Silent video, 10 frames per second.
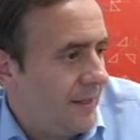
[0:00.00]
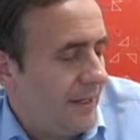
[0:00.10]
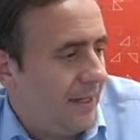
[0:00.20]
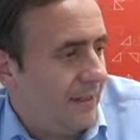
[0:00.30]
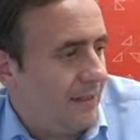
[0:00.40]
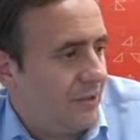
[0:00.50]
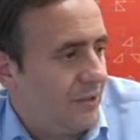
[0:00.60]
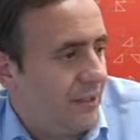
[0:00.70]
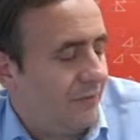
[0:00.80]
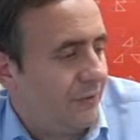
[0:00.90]
And
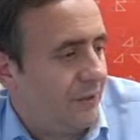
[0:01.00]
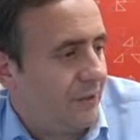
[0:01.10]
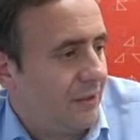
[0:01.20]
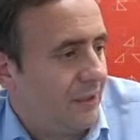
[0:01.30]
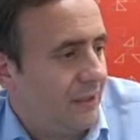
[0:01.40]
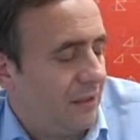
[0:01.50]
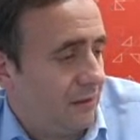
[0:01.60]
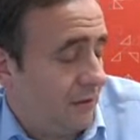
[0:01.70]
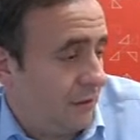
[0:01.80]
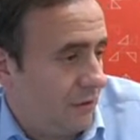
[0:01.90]
it's definitely,
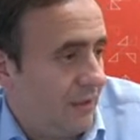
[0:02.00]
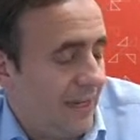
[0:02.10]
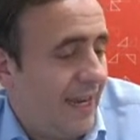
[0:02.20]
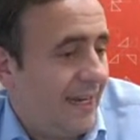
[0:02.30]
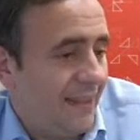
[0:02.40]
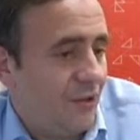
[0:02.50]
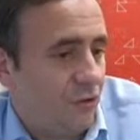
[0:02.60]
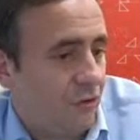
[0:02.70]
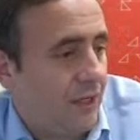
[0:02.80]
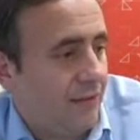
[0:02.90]
today in
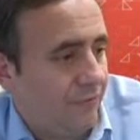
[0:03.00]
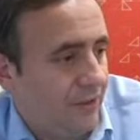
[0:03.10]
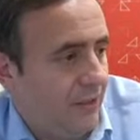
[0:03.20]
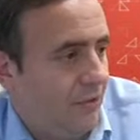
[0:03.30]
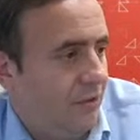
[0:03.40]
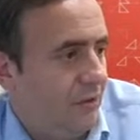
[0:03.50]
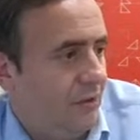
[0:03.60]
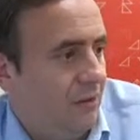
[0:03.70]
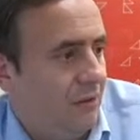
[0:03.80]
this trial phase,